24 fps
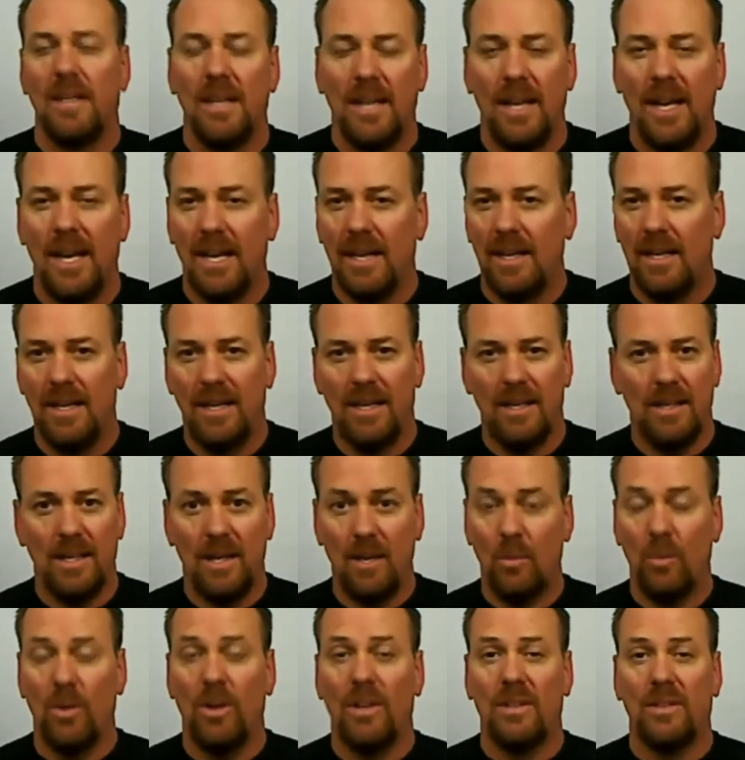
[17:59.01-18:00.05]
And
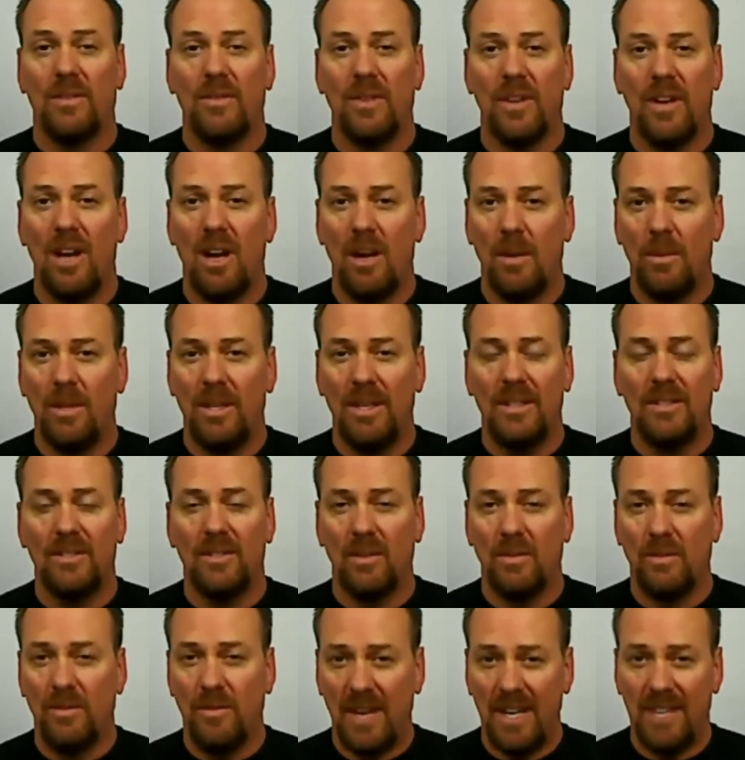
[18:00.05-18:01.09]
it works phenomenally.
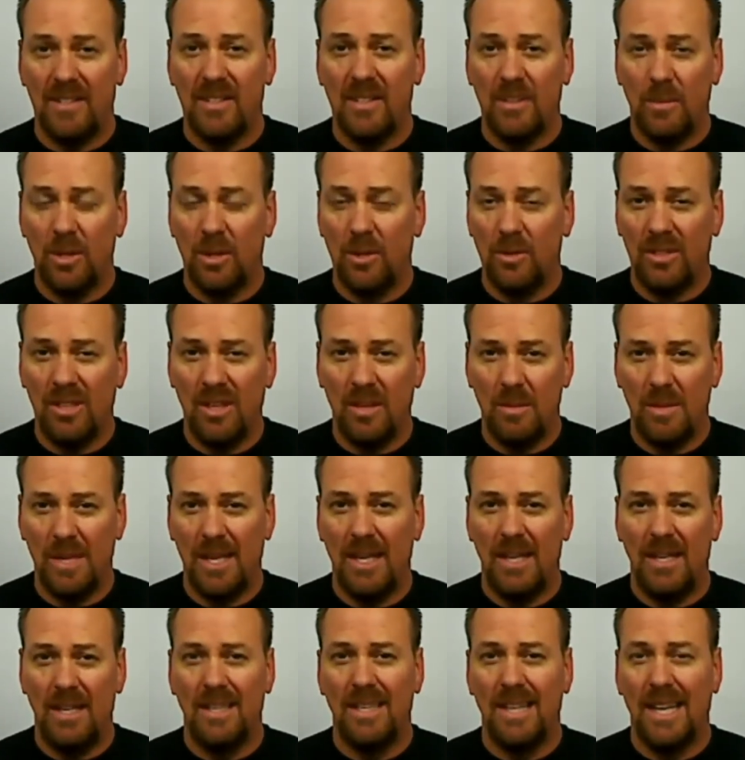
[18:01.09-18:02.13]
So find someone who's
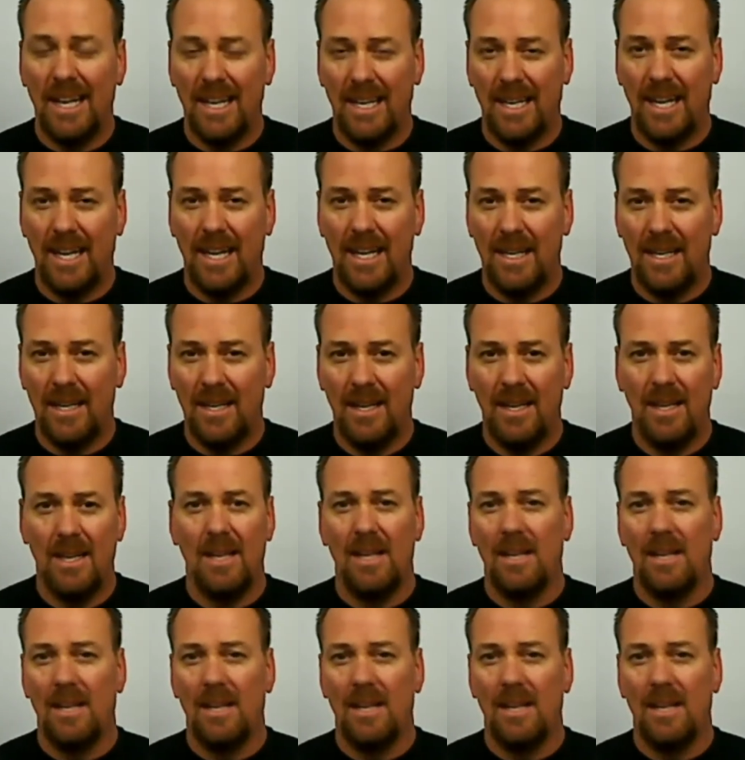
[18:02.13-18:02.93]
committed, dedicated.